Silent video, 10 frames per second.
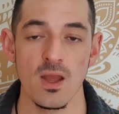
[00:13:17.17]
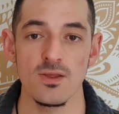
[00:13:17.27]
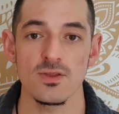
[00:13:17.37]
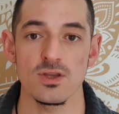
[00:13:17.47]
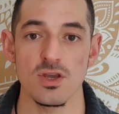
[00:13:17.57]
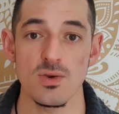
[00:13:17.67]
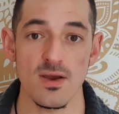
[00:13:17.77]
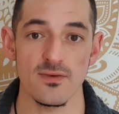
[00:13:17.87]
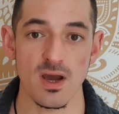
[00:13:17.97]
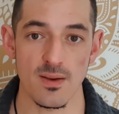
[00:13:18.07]
That you
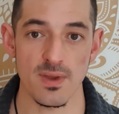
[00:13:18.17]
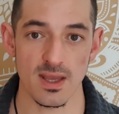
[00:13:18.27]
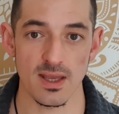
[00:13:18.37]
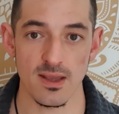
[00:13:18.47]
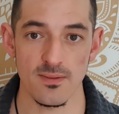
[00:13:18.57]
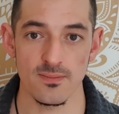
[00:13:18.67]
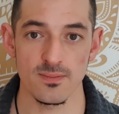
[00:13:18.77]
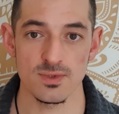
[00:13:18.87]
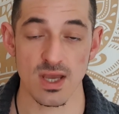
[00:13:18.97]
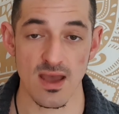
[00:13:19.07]
have come here
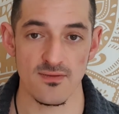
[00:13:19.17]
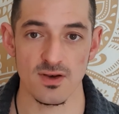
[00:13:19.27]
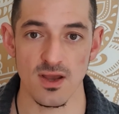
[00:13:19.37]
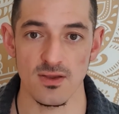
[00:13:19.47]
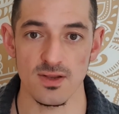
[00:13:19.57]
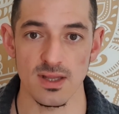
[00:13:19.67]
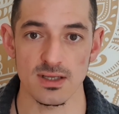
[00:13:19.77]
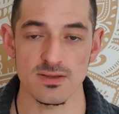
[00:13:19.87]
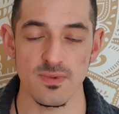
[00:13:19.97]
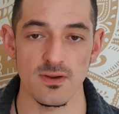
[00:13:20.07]
to have an earthly
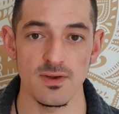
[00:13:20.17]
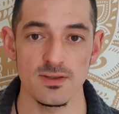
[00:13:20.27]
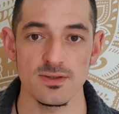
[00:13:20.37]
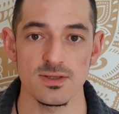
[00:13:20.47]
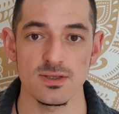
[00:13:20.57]
experience,